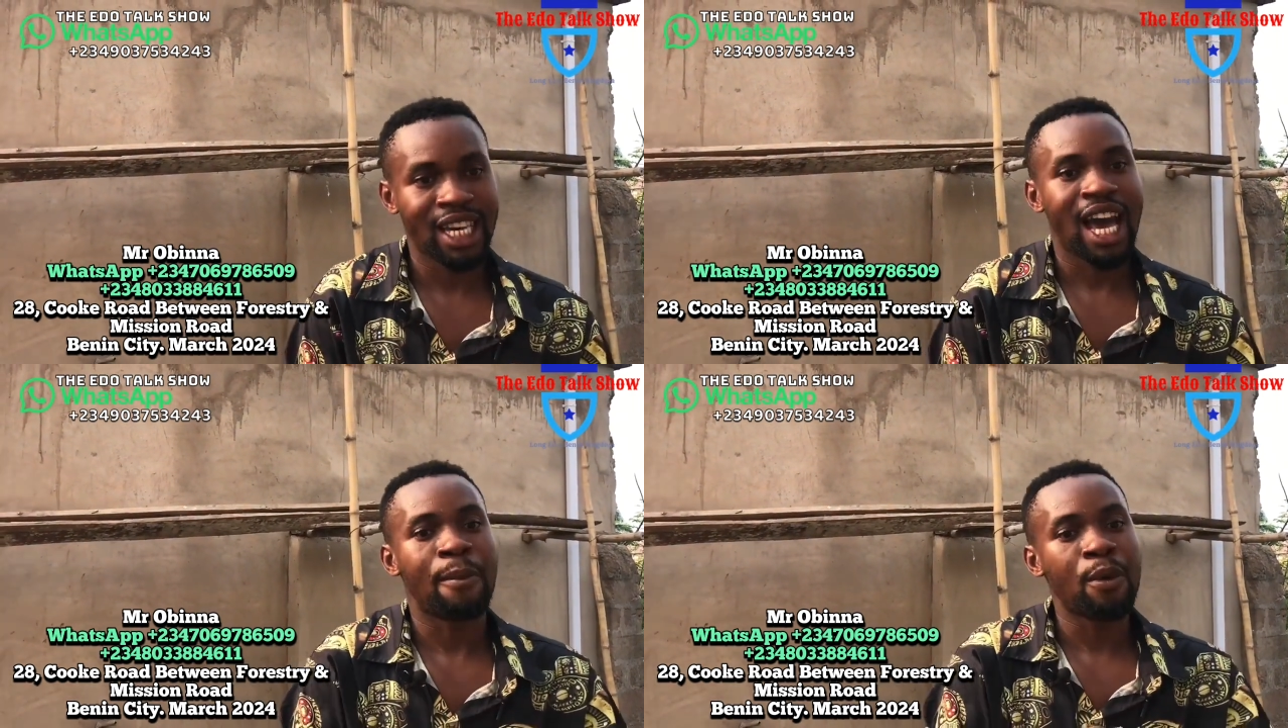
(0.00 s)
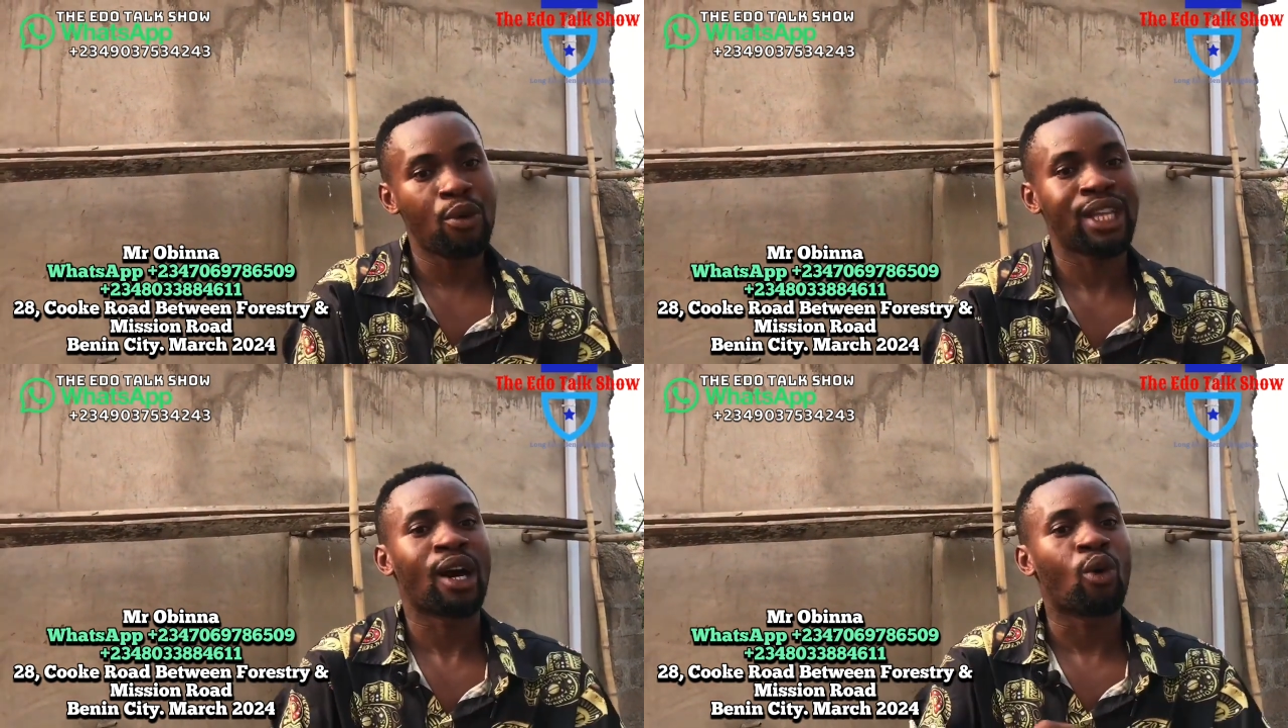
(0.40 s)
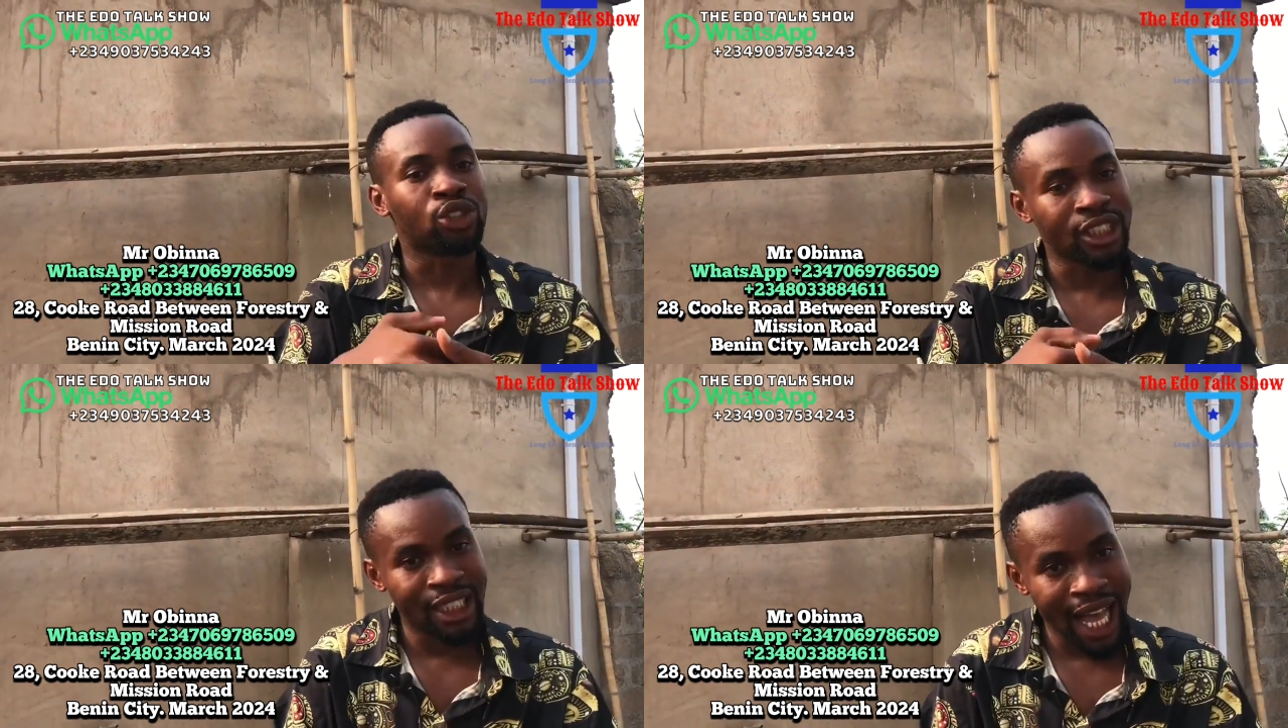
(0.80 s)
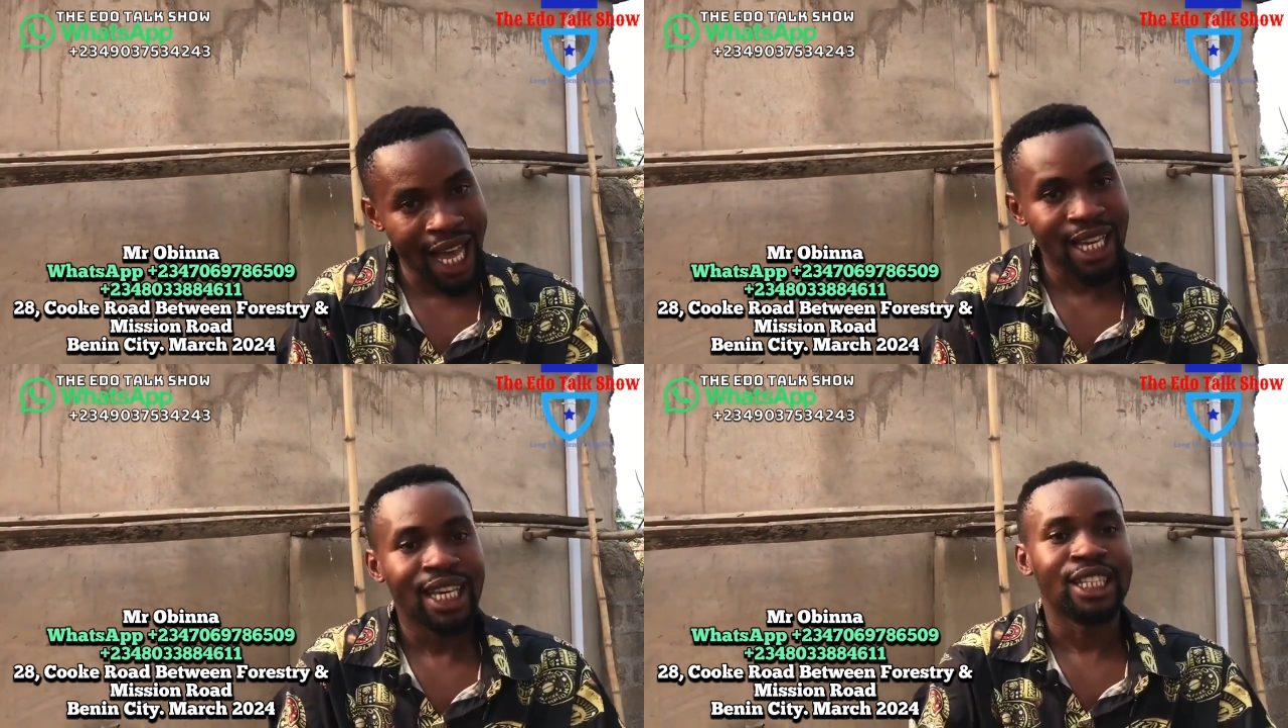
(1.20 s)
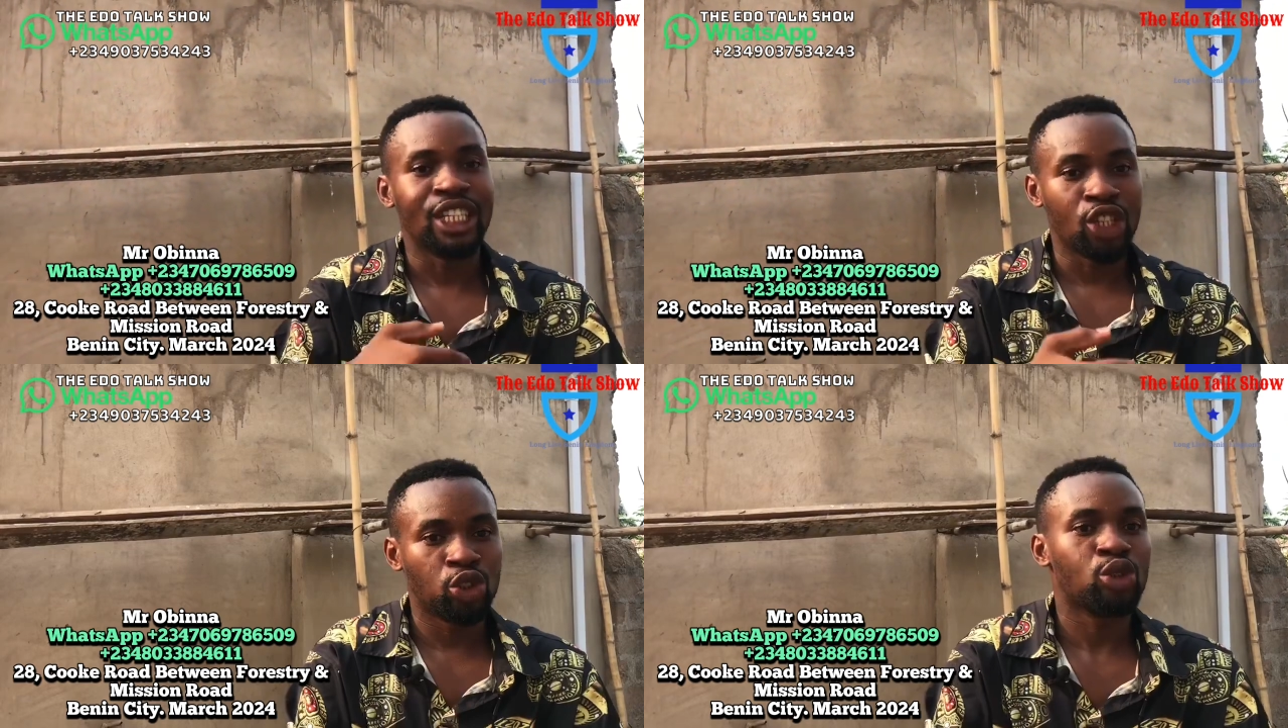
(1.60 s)
and people that consider the
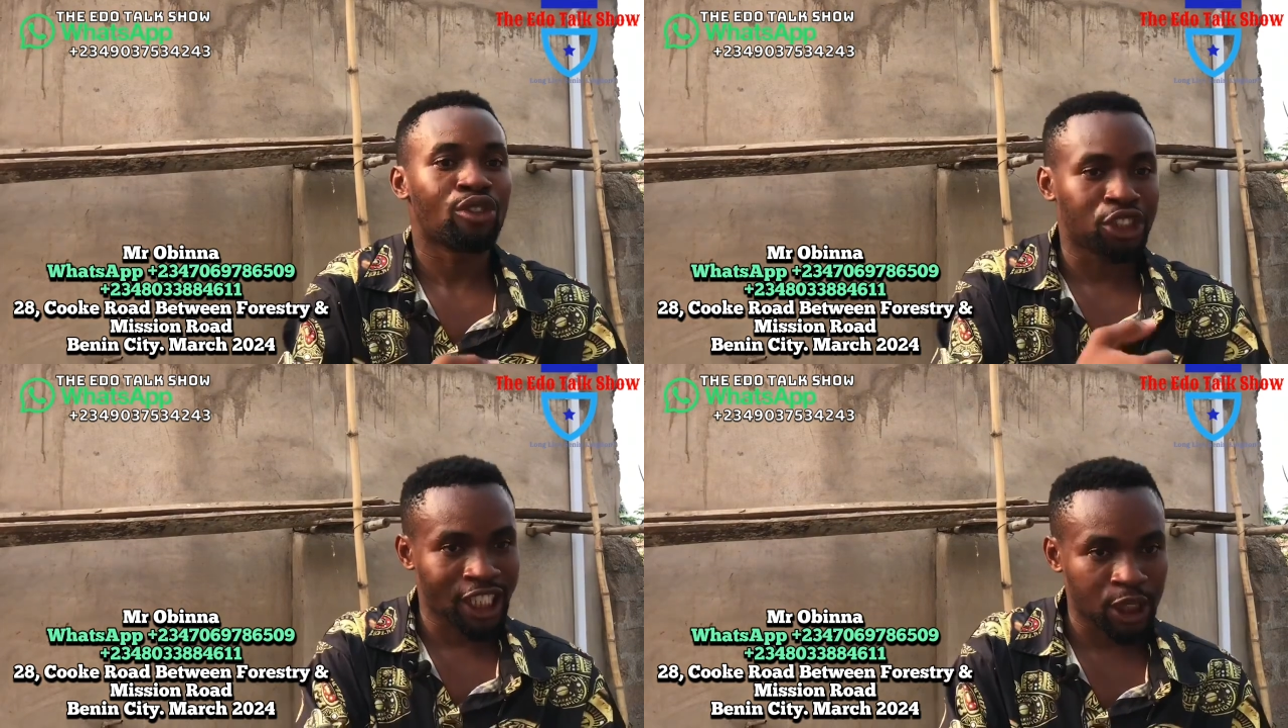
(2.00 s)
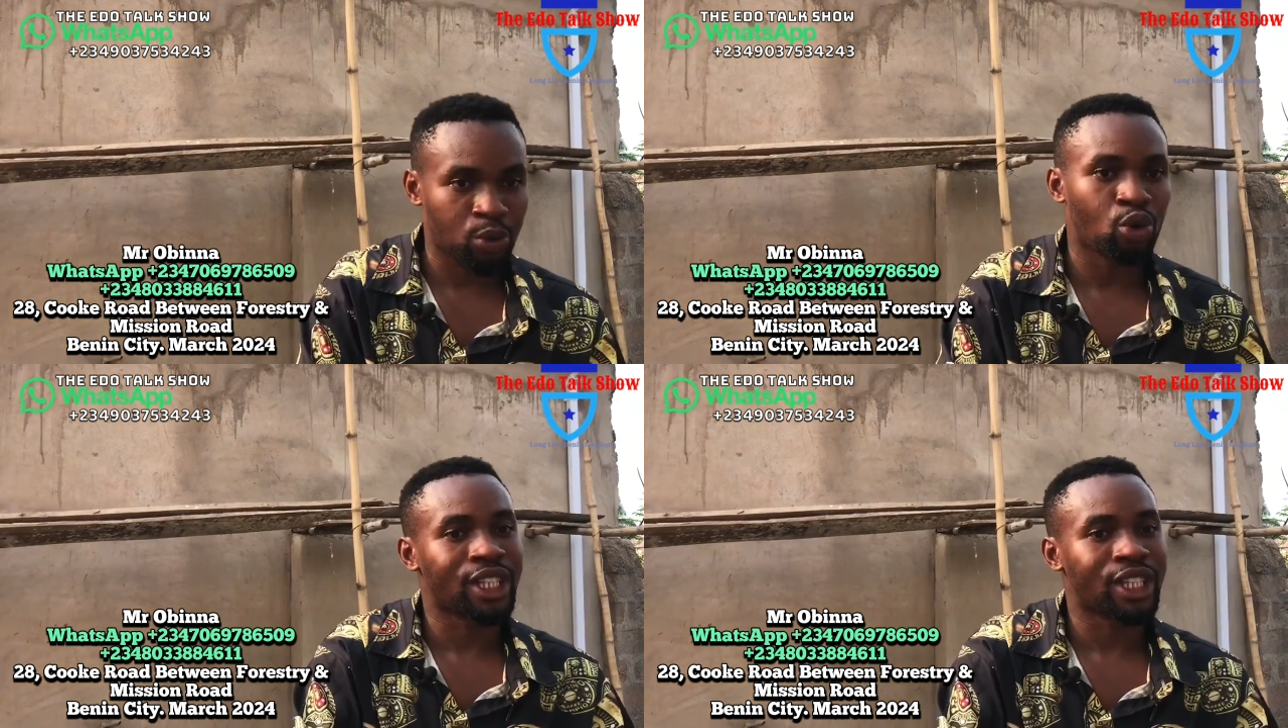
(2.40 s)
issue of transport